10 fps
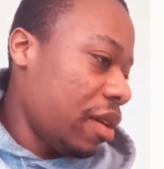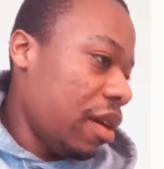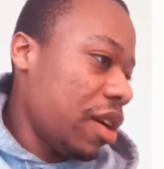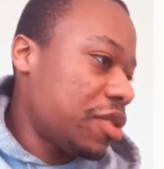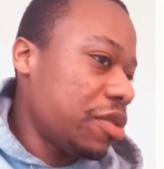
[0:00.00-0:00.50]

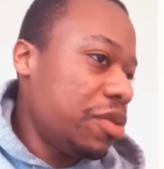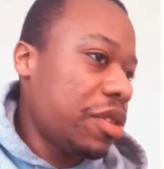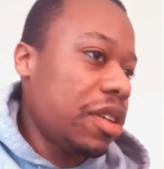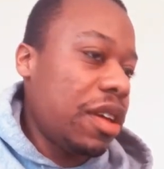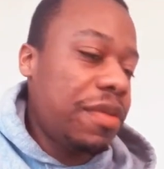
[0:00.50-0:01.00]
also, you
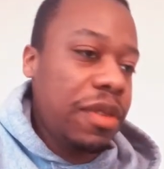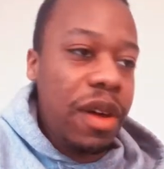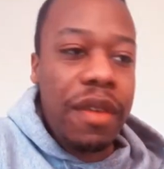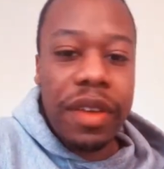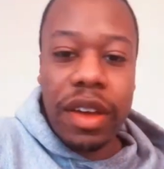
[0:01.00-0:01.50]
could, if you
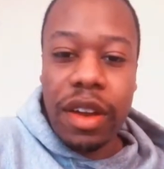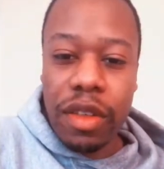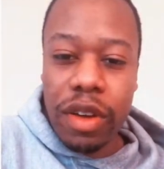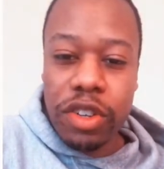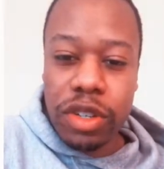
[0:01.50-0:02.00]
have like
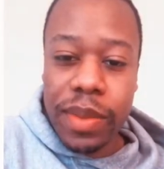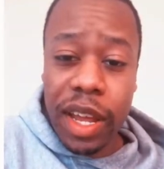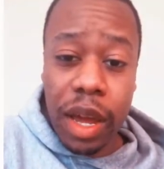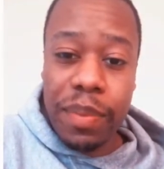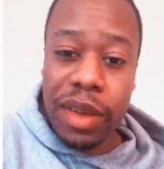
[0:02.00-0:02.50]
another instrument
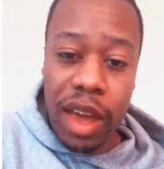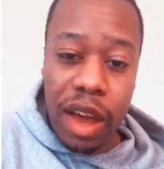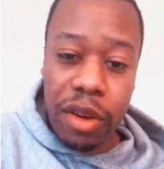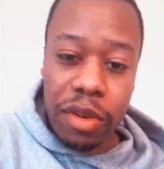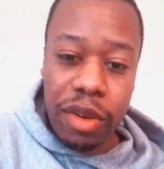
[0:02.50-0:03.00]
like a
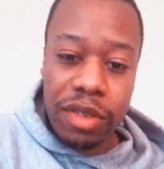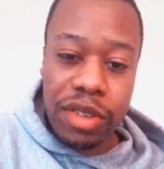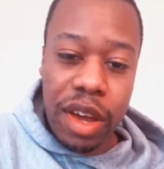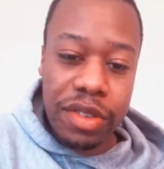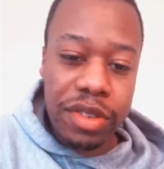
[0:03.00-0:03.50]
piano, you can
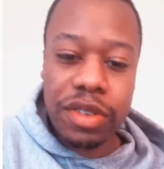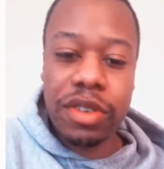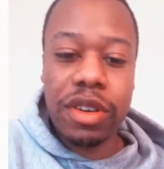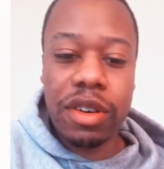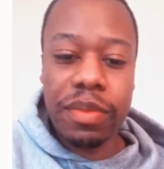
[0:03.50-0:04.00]
test
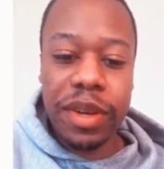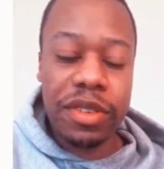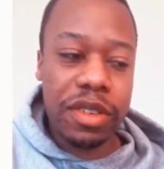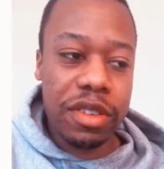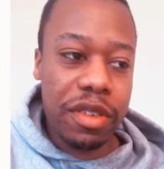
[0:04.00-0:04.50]
your,
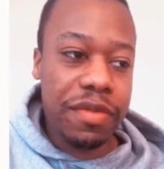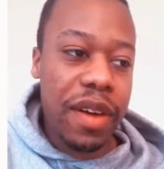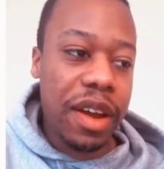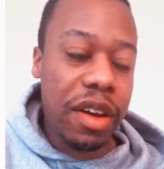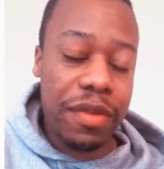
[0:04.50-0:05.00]
basically you can
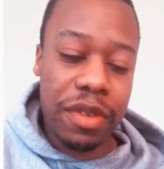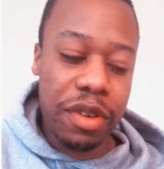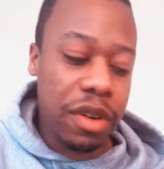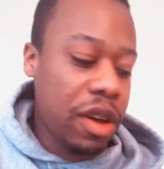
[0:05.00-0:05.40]
find out if your